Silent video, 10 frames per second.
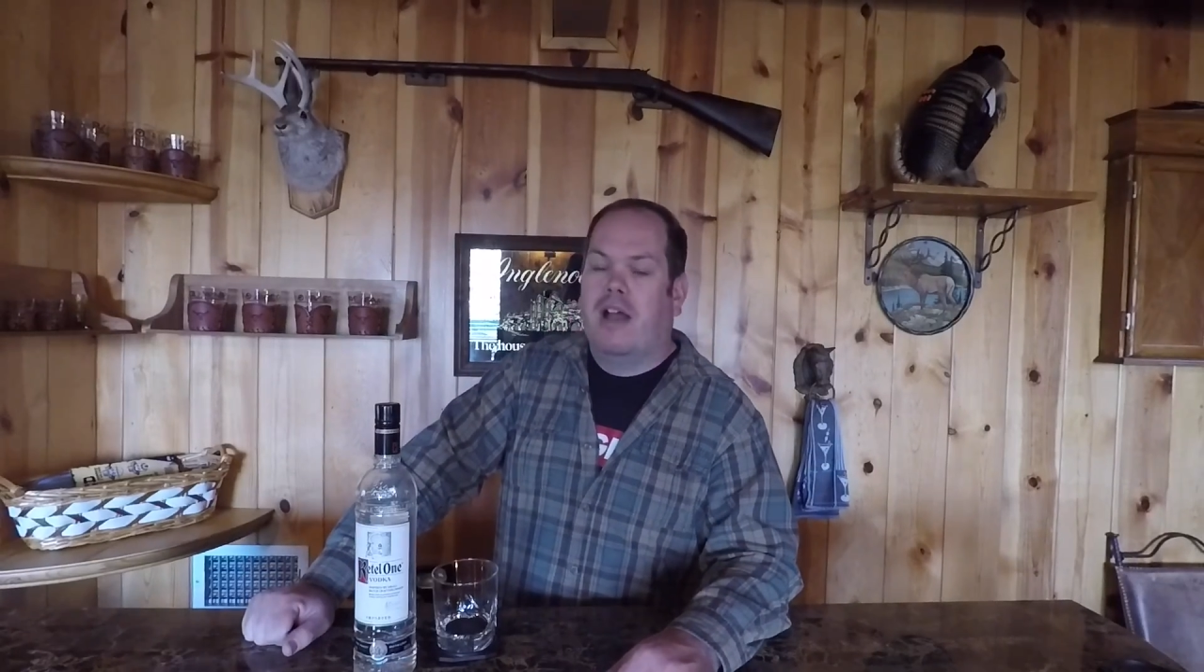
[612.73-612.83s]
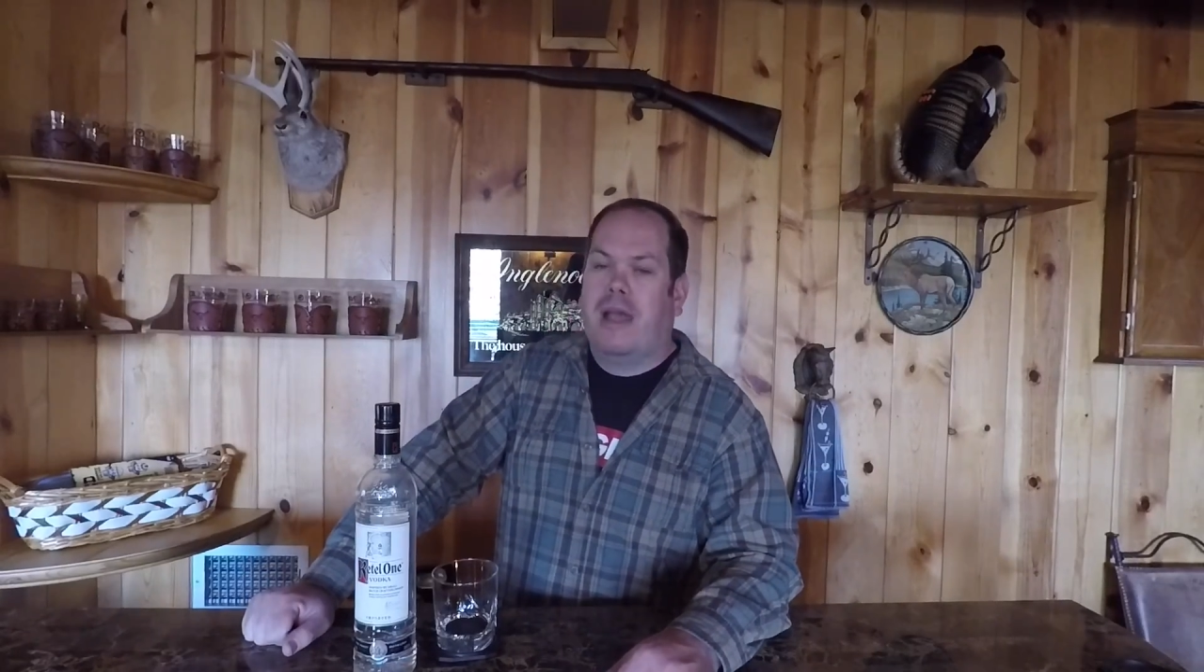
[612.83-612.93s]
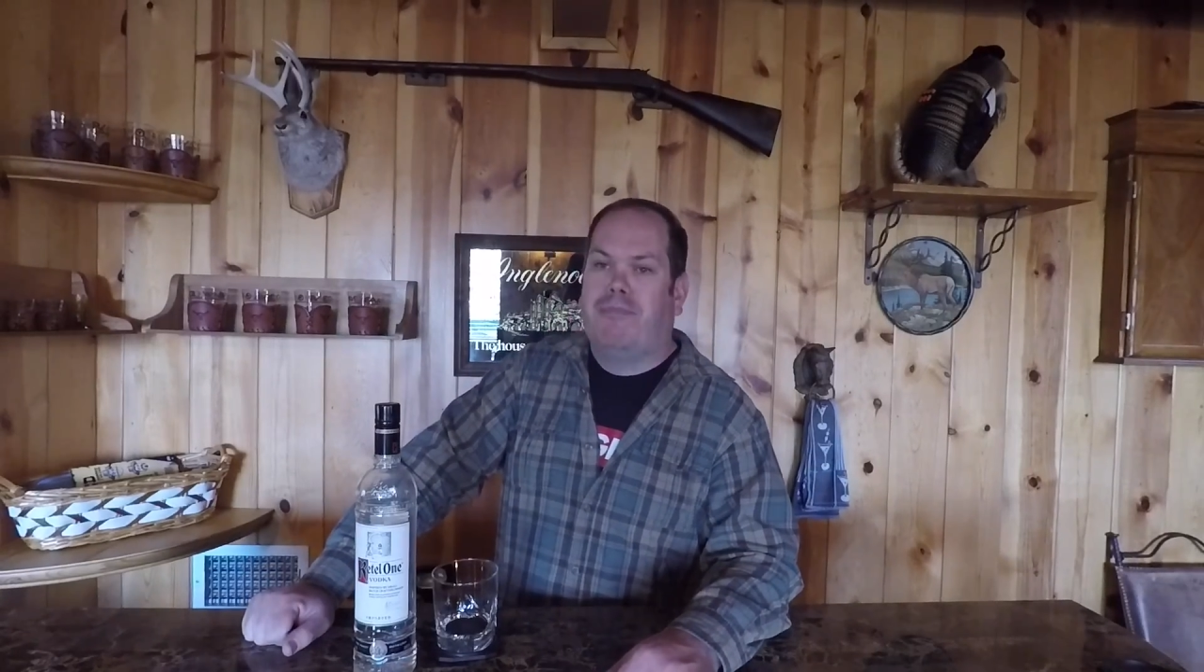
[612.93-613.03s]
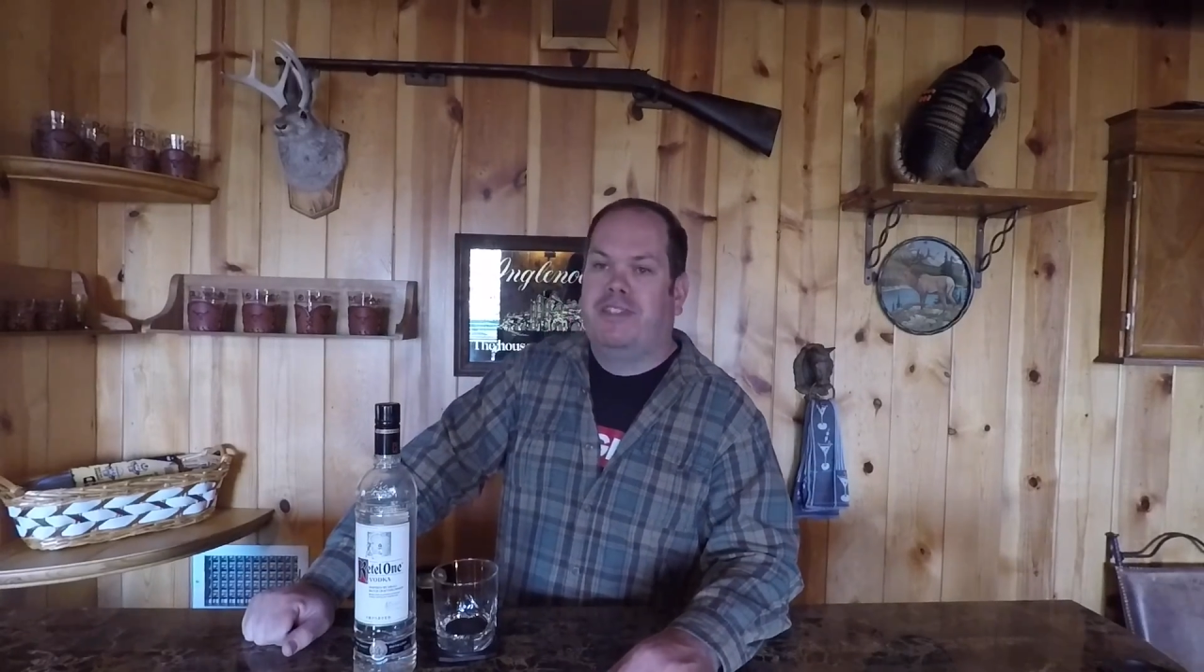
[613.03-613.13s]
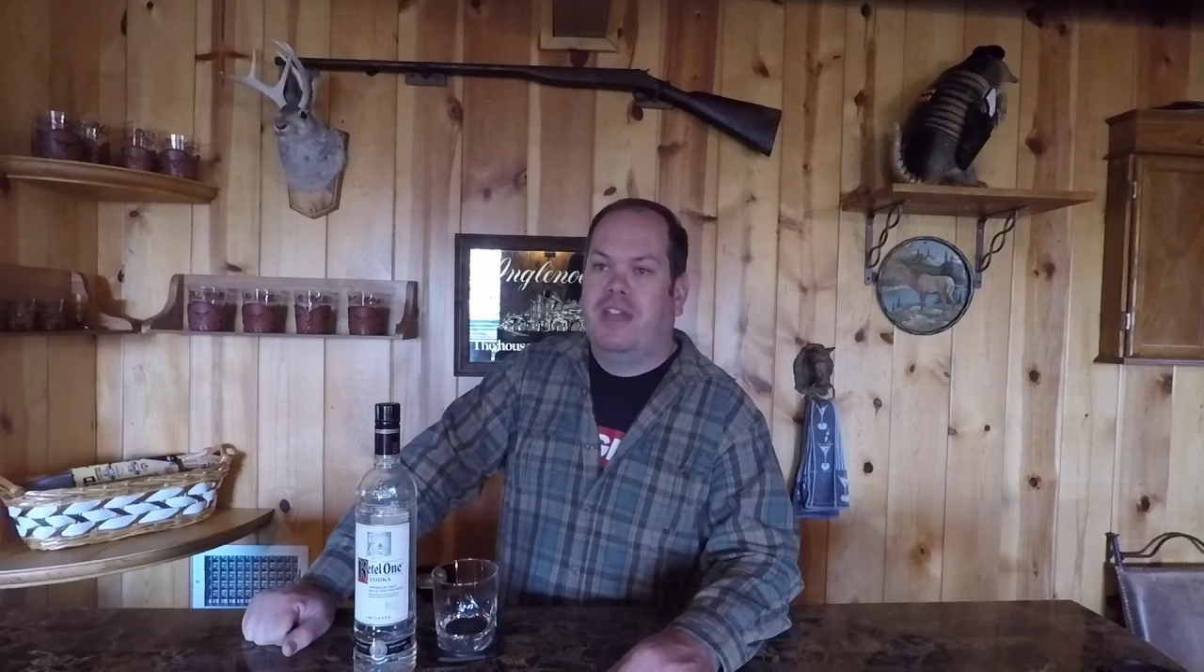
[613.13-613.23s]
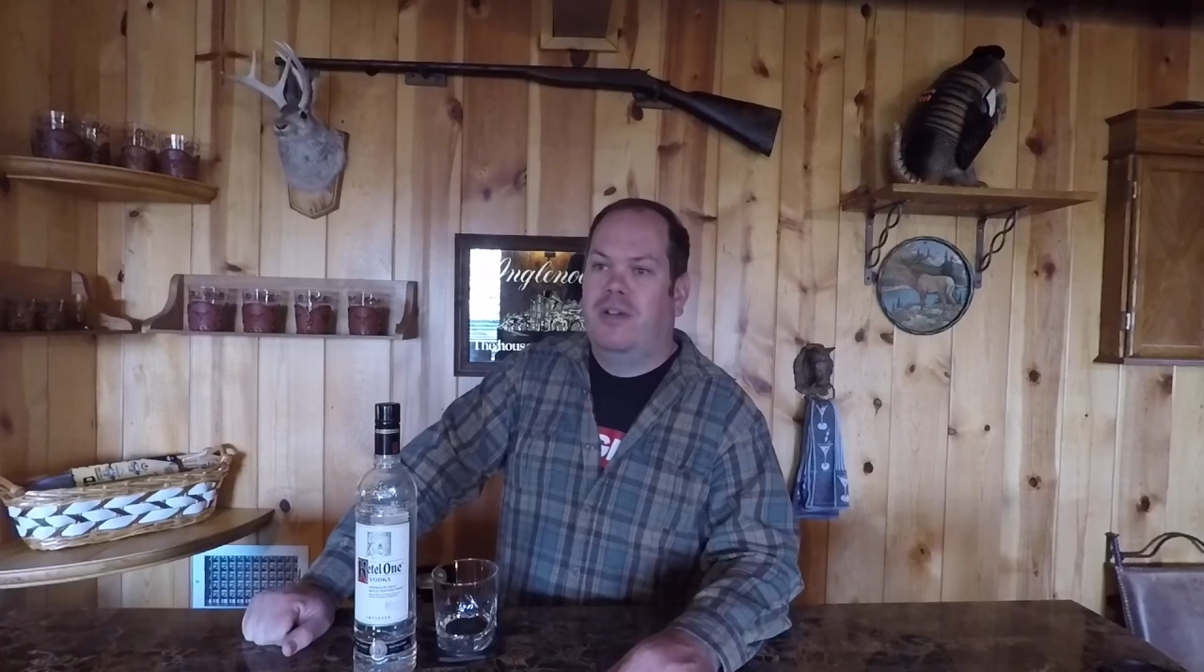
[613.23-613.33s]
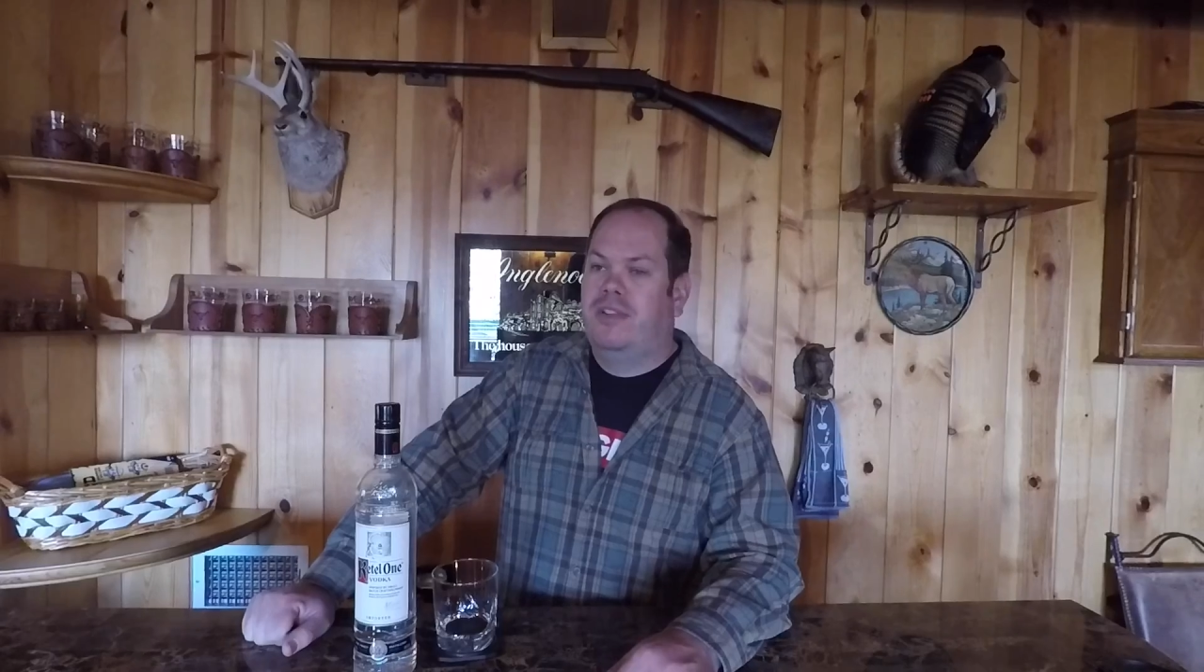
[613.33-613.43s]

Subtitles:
episode